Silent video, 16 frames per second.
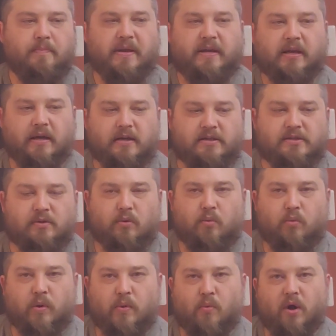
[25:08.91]

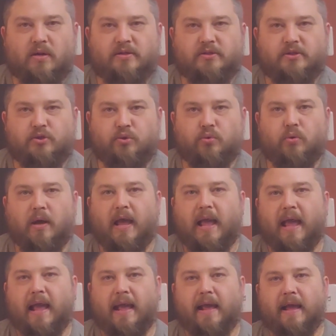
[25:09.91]
Because we want
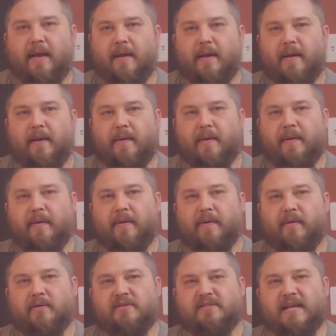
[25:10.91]
to
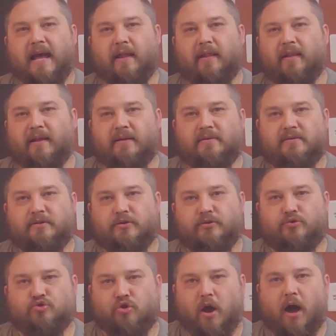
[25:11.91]
tell it
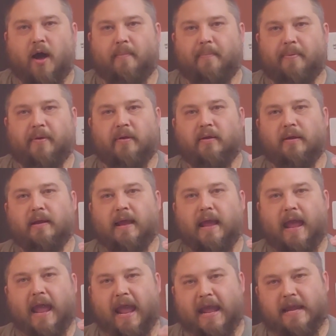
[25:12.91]
to drop
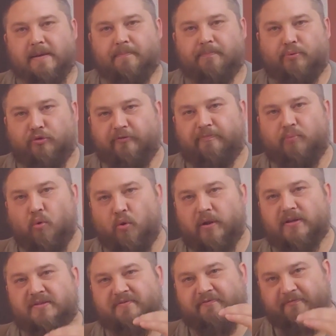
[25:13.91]
8 proof
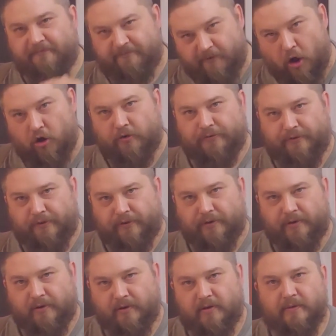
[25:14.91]
points
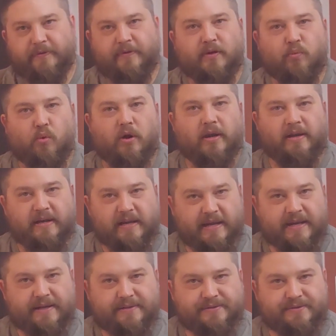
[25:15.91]
farther than what it
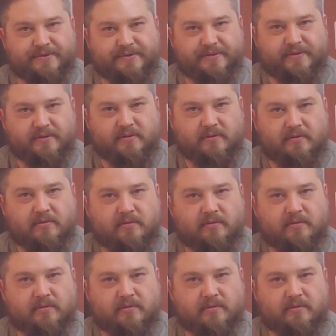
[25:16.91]
needs.